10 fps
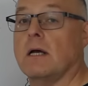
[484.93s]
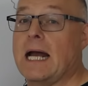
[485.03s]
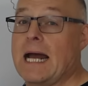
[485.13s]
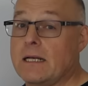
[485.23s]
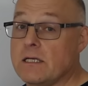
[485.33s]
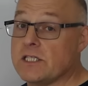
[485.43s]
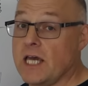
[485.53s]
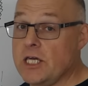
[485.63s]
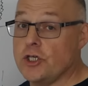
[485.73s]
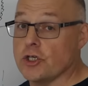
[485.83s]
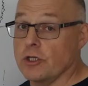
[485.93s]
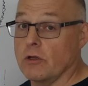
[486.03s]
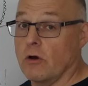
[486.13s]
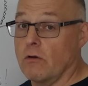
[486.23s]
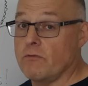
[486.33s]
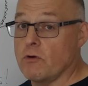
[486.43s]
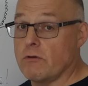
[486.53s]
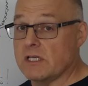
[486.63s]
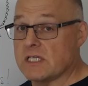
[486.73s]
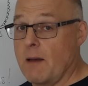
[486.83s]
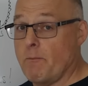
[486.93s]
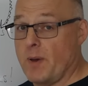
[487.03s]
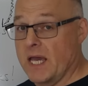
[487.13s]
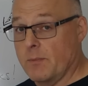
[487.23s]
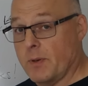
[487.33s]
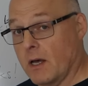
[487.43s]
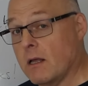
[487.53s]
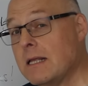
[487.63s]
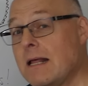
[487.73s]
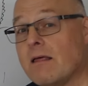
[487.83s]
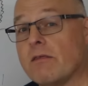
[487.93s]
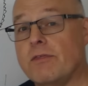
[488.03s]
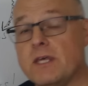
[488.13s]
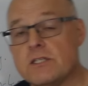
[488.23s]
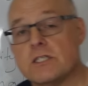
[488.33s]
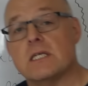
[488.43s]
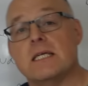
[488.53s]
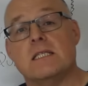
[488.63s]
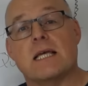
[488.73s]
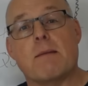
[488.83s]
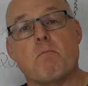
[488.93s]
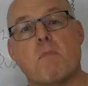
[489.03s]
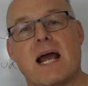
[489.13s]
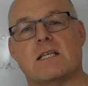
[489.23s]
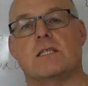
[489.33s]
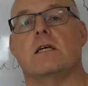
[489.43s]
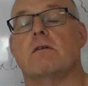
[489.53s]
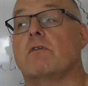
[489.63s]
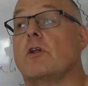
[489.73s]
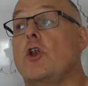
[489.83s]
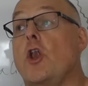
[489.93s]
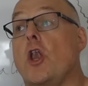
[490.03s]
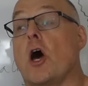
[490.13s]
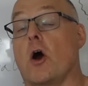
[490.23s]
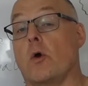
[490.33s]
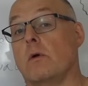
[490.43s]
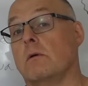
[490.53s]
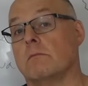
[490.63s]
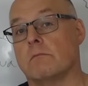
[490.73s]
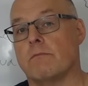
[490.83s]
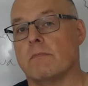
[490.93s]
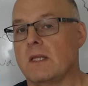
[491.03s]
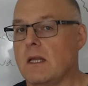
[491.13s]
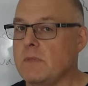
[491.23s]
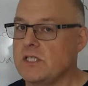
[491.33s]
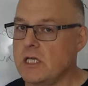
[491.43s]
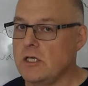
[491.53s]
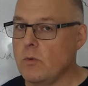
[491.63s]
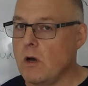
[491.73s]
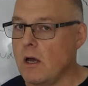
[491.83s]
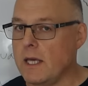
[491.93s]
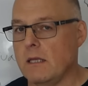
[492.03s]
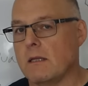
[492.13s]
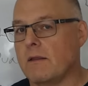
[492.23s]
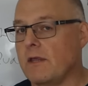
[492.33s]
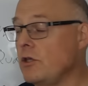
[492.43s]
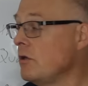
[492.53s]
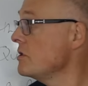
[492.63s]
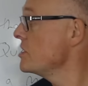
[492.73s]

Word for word: annotation of your exam paper. This is a massive no. Let me tell you why, and then you can